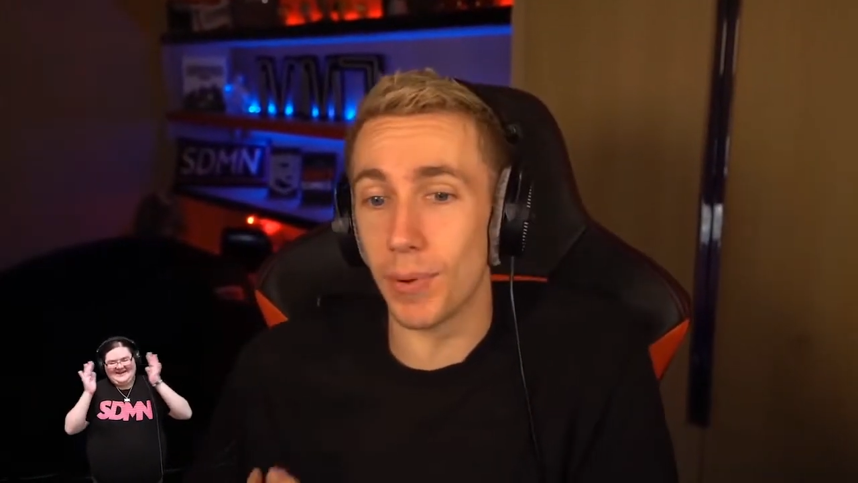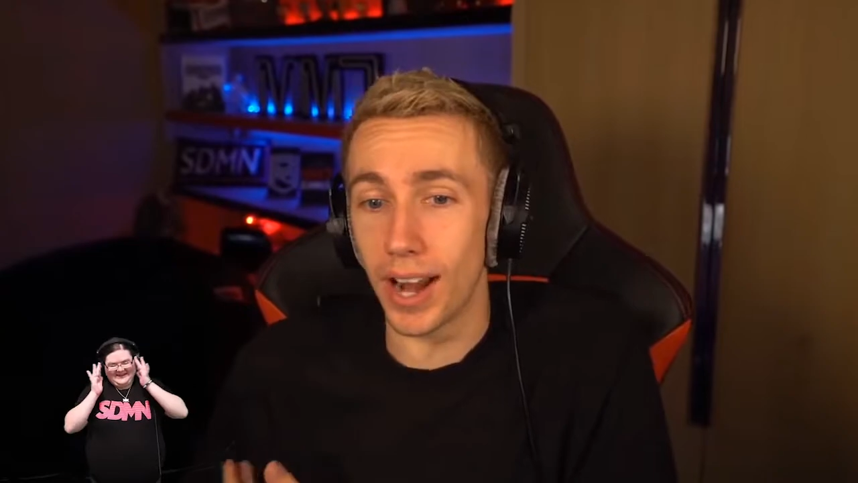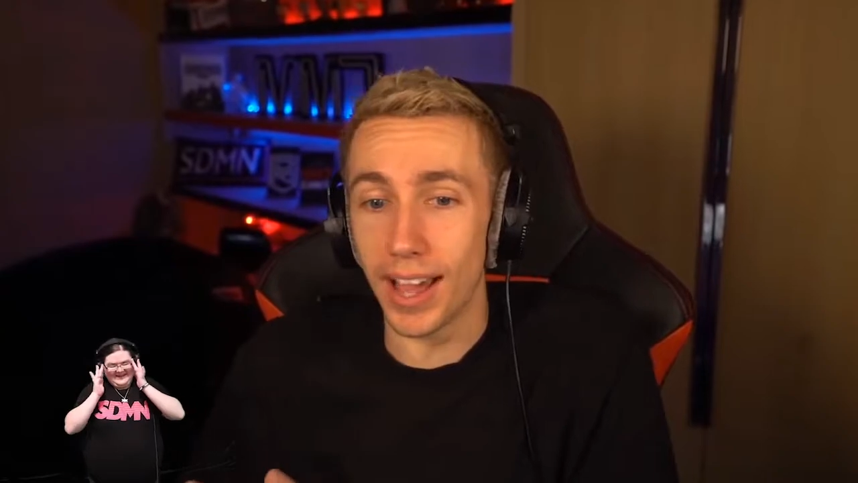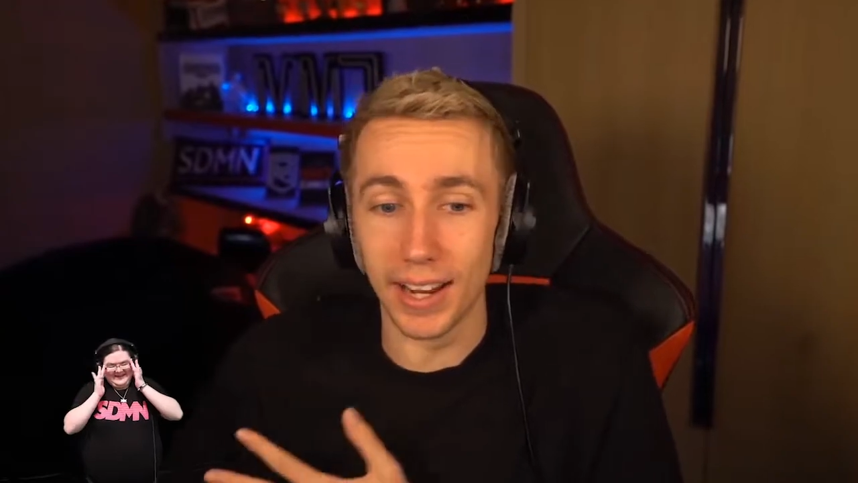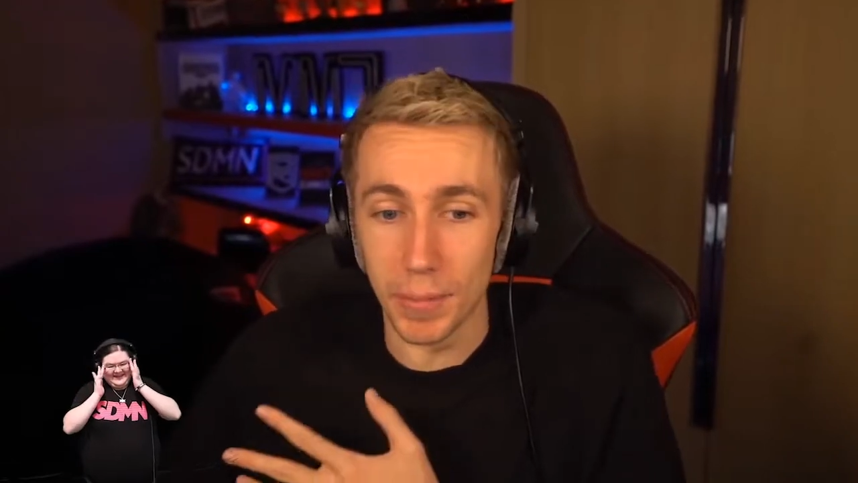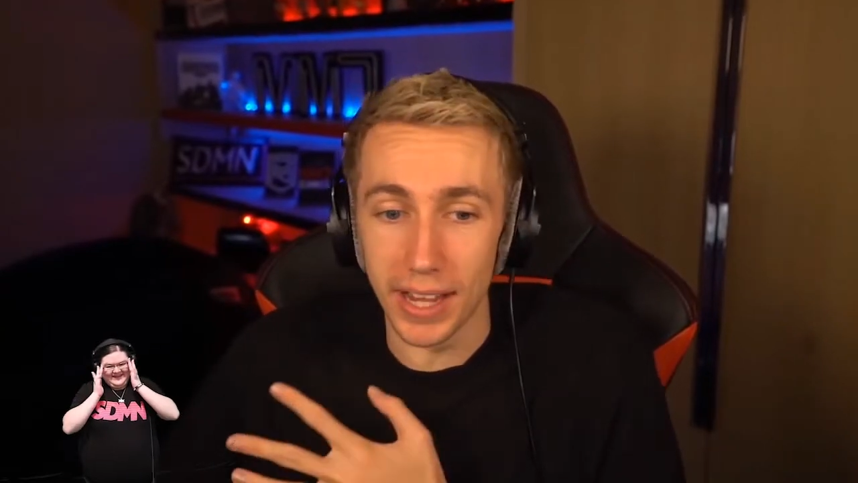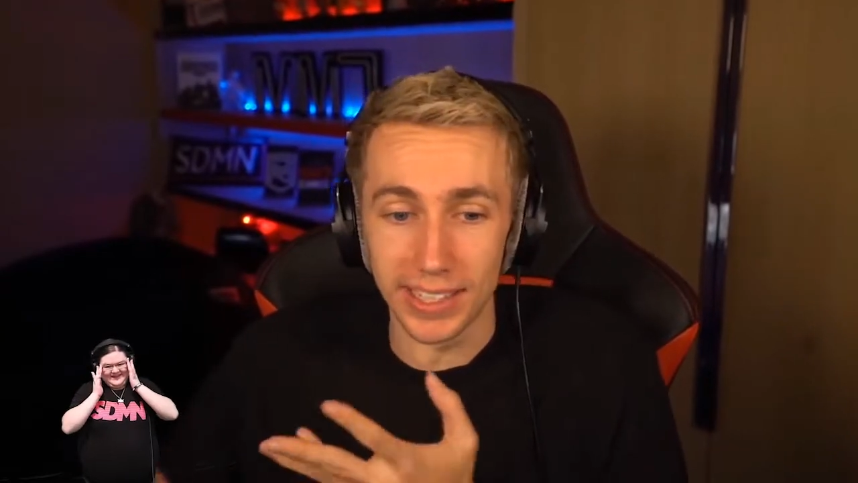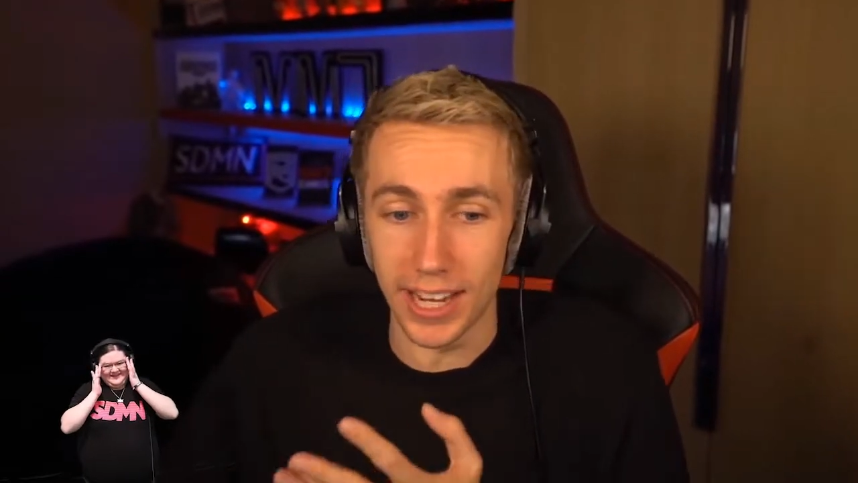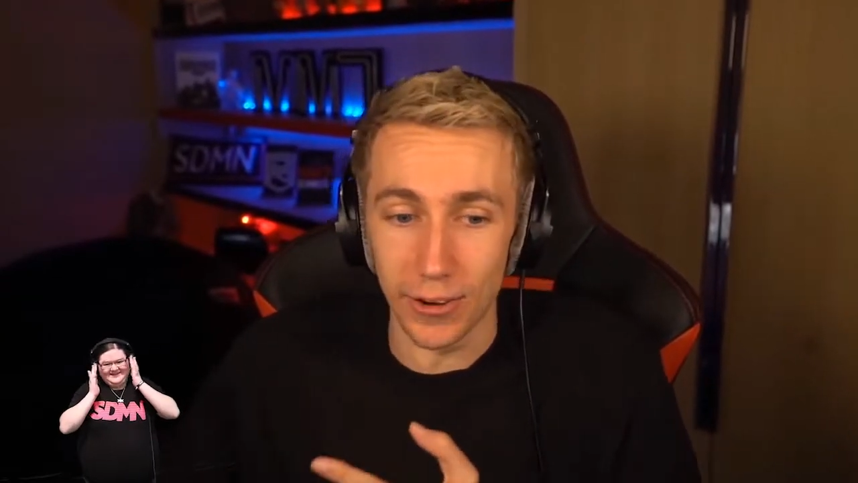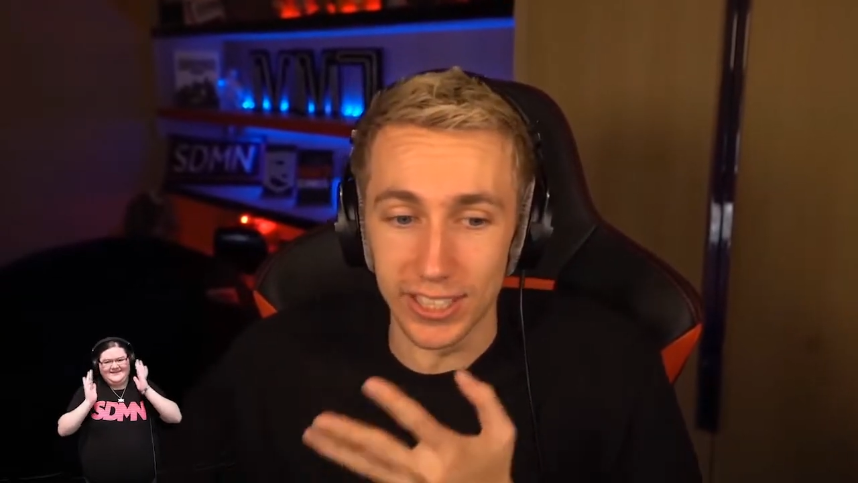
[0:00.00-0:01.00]
can play and make
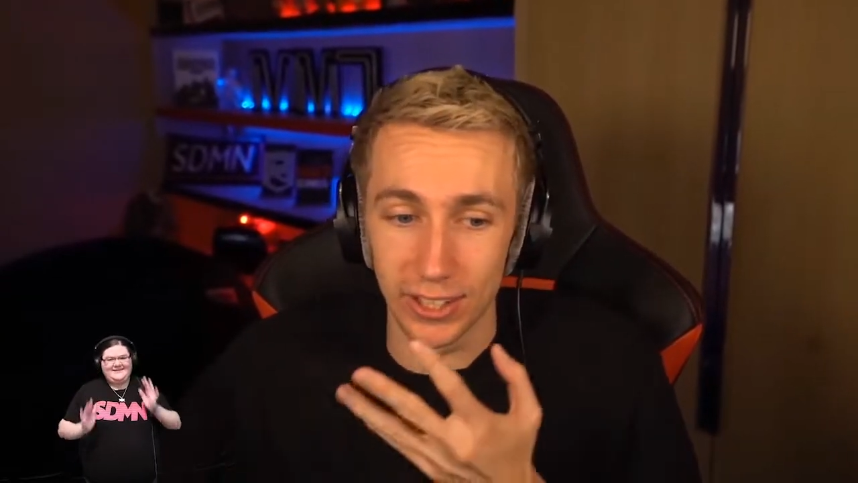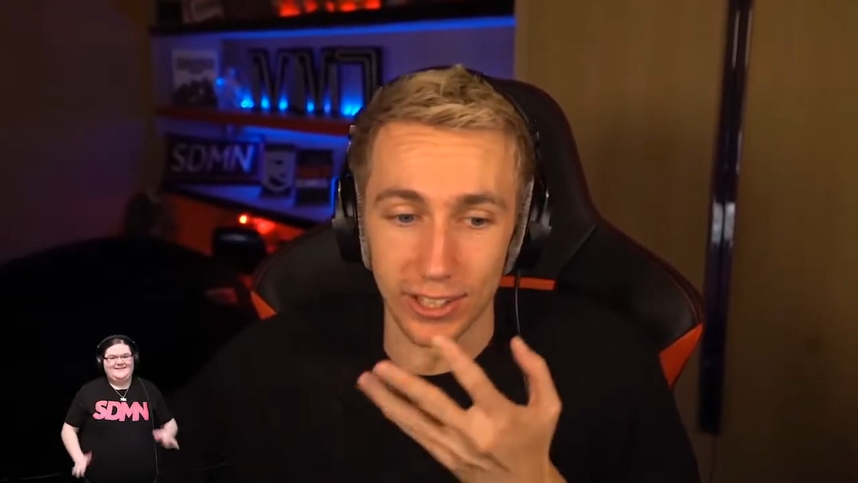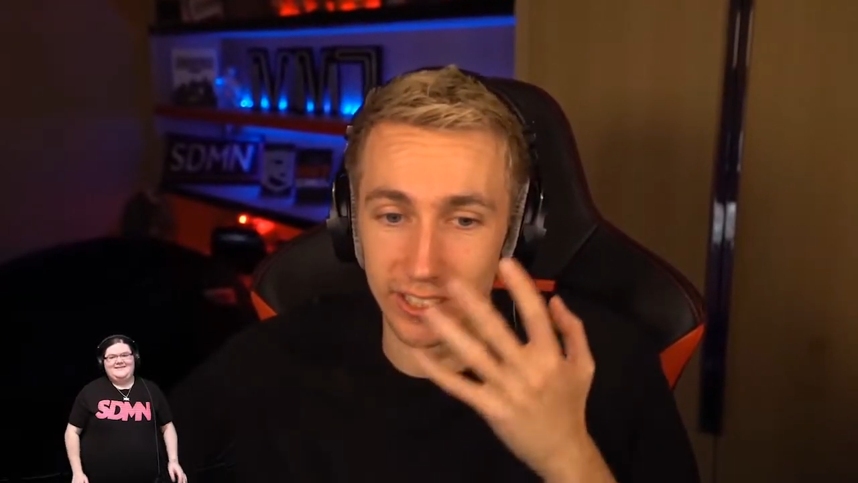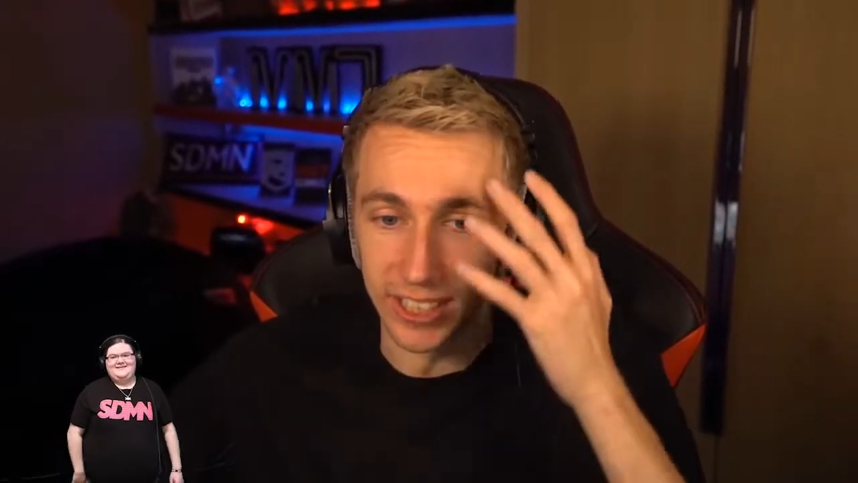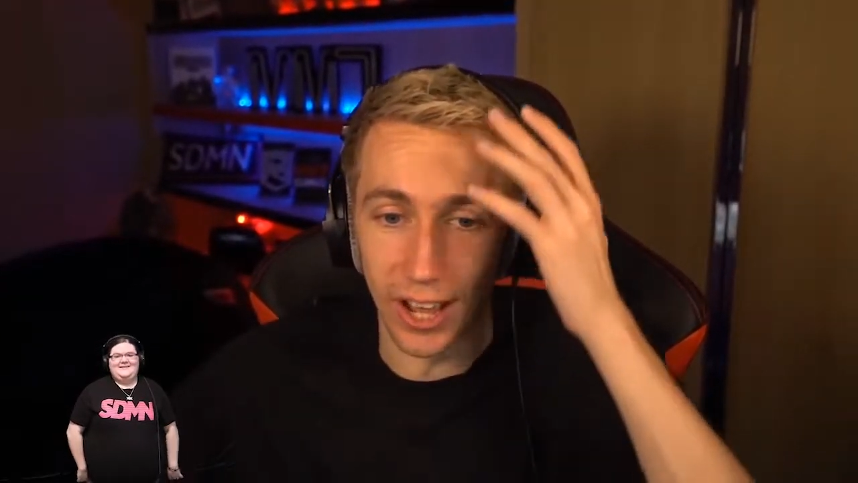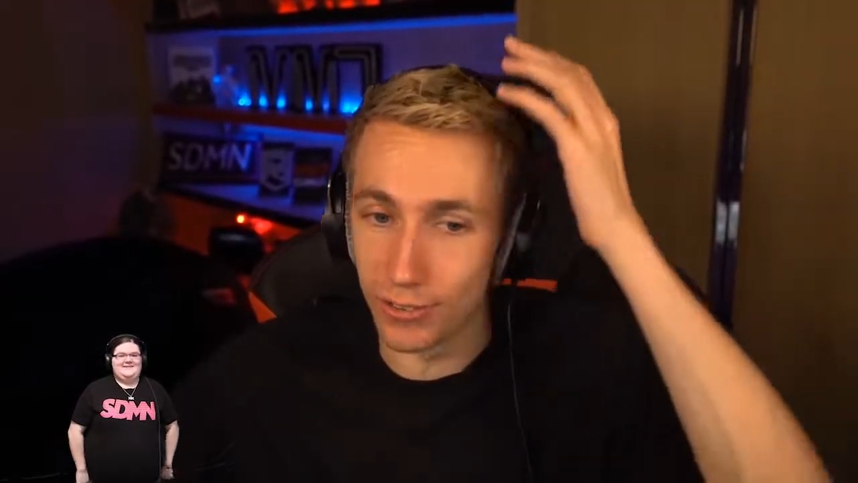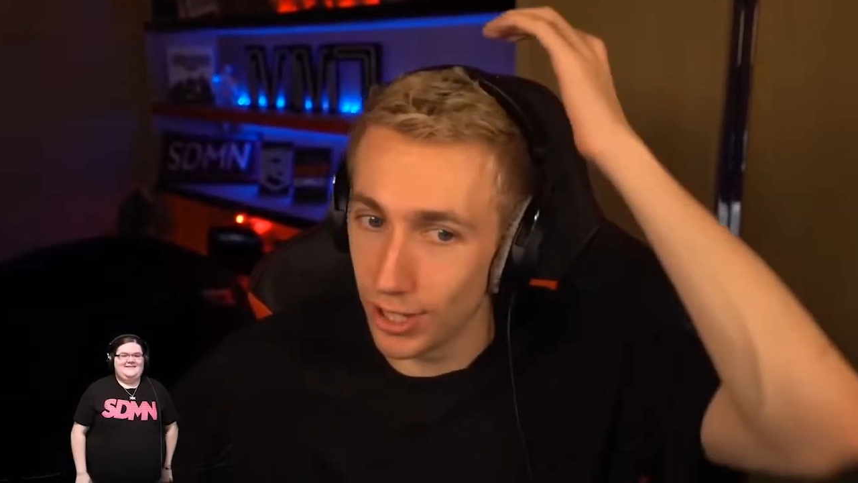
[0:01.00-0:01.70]
series on and stuff.